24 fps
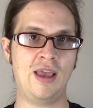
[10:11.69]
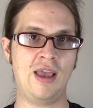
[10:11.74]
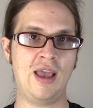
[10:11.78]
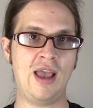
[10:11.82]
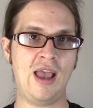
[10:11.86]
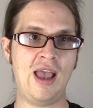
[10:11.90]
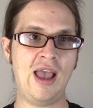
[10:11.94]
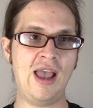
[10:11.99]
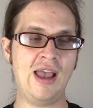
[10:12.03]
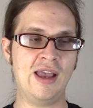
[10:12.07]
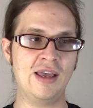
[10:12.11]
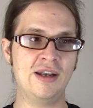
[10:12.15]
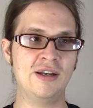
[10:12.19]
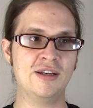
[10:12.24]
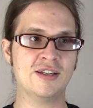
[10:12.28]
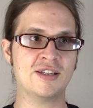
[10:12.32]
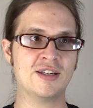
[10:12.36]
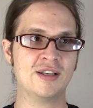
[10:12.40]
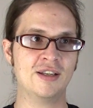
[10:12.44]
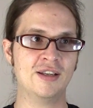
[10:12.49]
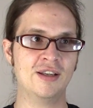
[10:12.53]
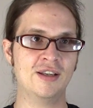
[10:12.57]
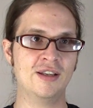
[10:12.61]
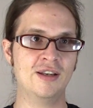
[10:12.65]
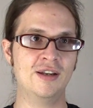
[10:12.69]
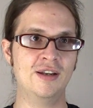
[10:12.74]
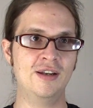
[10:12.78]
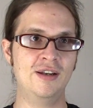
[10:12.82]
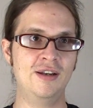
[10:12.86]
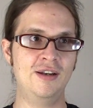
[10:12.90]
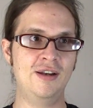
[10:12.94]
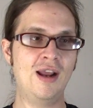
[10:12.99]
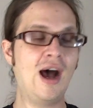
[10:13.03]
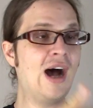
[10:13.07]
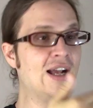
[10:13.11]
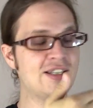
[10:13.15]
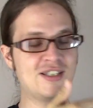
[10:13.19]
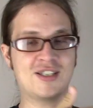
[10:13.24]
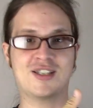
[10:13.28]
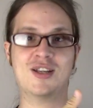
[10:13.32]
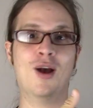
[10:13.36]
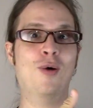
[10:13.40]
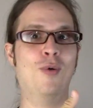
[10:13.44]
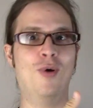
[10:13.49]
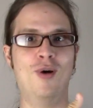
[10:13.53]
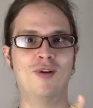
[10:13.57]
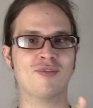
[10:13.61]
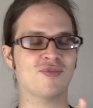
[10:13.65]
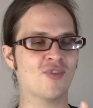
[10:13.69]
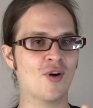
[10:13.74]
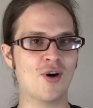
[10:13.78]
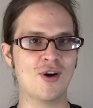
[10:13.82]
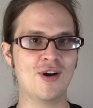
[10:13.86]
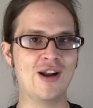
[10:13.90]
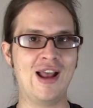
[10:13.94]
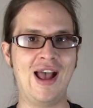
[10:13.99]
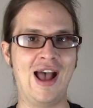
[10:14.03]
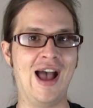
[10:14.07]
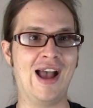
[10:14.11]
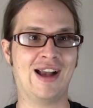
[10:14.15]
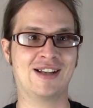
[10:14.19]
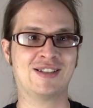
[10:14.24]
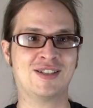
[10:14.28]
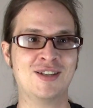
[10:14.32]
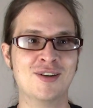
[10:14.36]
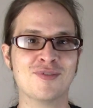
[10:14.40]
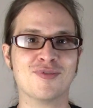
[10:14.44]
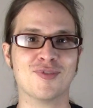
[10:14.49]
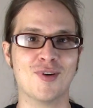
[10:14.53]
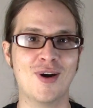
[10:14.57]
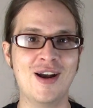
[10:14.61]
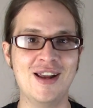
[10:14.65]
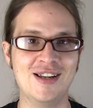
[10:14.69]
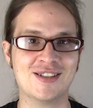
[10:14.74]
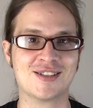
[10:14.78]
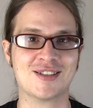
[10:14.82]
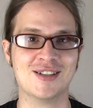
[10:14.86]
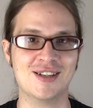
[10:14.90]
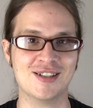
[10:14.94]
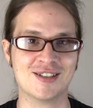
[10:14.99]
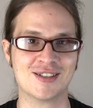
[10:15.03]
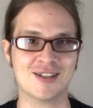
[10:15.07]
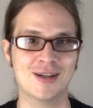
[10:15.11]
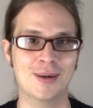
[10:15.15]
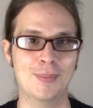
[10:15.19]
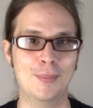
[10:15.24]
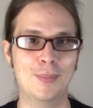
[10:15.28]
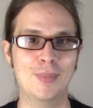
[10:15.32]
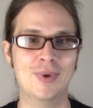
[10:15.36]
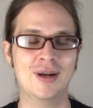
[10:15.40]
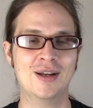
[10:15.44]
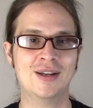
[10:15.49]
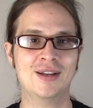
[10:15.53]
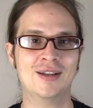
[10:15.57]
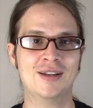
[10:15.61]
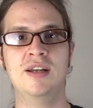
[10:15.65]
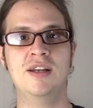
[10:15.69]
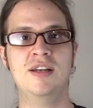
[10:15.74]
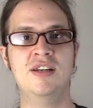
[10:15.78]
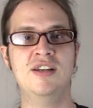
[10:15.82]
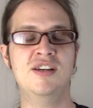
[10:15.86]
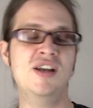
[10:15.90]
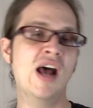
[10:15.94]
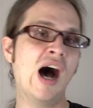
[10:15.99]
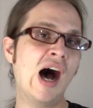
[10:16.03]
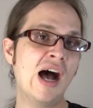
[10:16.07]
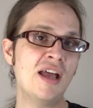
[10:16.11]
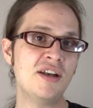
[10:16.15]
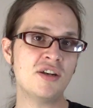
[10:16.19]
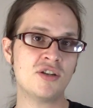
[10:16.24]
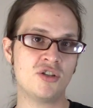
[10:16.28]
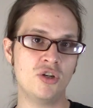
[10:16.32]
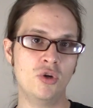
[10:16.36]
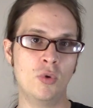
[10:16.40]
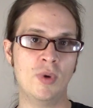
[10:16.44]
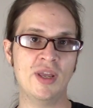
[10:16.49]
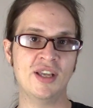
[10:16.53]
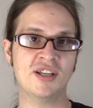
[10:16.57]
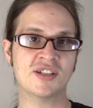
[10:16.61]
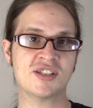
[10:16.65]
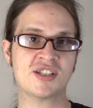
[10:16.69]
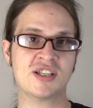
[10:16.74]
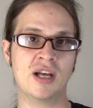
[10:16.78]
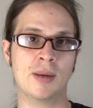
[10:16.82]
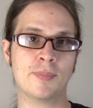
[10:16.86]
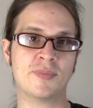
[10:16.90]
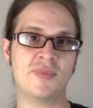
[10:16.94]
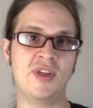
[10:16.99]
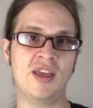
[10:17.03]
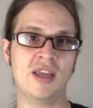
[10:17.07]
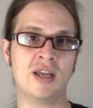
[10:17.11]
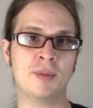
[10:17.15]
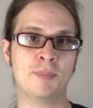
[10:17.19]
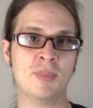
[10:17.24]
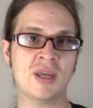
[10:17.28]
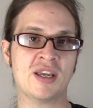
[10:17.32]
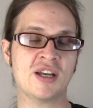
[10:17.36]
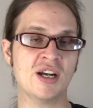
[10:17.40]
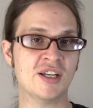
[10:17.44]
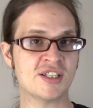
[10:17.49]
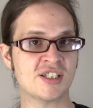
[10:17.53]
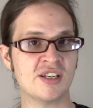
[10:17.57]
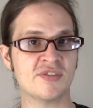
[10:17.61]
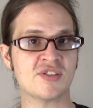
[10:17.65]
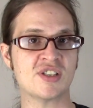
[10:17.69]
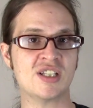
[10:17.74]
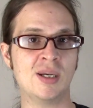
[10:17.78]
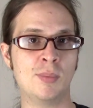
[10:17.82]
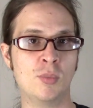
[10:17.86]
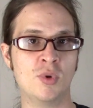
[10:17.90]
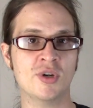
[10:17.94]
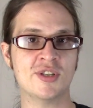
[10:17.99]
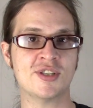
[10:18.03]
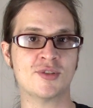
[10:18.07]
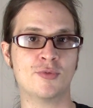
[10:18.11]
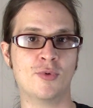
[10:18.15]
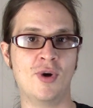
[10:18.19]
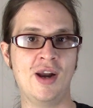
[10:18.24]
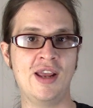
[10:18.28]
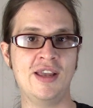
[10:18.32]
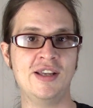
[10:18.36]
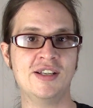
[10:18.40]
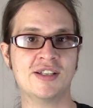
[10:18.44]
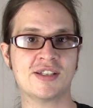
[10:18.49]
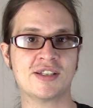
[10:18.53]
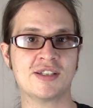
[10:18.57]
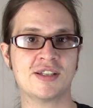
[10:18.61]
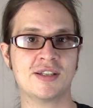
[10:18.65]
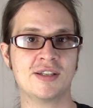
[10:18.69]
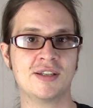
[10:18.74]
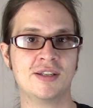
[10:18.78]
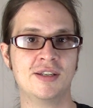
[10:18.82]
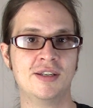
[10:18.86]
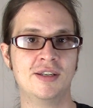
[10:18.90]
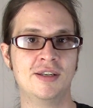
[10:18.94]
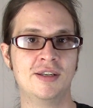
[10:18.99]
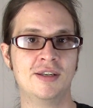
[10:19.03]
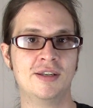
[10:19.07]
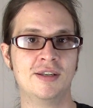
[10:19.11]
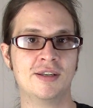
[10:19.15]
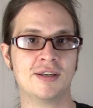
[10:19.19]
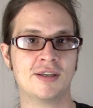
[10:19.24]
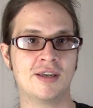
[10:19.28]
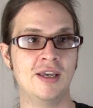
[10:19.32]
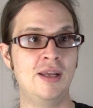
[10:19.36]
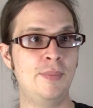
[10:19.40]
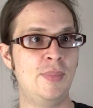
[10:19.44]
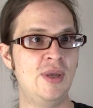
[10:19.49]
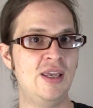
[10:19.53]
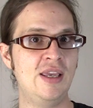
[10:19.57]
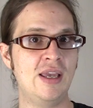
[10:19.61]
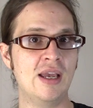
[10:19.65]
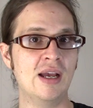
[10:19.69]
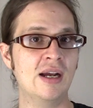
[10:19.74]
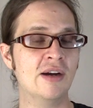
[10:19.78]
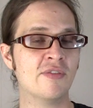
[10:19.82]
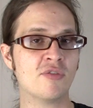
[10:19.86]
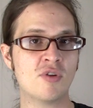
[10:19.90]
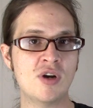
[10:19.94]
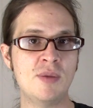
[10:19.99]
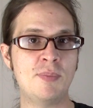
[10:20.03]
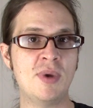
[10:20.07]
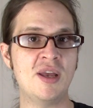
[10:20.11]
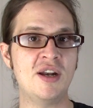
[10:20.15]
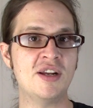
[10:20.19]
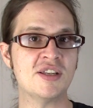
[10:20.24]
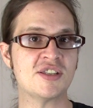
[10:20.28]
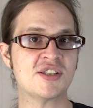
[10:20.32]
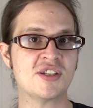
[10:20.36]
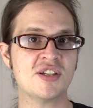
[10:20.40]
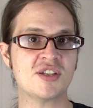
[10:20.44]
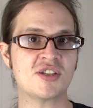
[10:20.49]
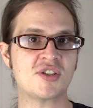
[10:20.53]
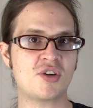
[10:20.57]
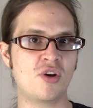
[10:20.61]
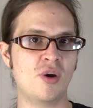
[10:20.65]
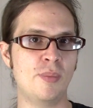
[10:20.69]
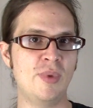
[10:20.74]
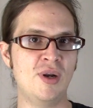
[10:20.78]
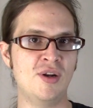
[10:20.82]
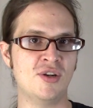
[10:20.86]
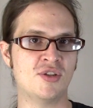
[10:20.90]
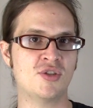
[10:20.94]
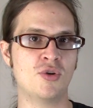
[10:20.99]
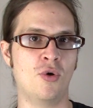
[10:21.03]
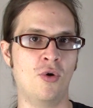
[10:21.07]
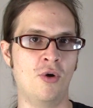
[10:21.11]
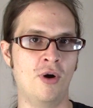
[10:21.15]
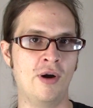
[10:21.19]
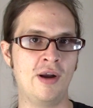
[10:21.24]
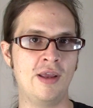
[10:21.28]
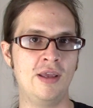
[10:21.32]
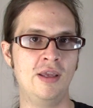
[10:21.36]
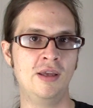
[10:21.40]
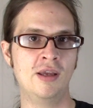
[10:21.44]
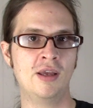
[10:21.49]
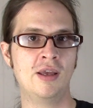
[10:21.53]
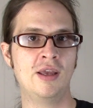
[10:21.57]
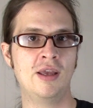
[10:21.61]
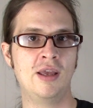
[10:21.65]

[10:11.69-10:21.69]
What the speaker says: and not so overt acts of racism. Not doing something because of someone's race can be every bit as discriminatory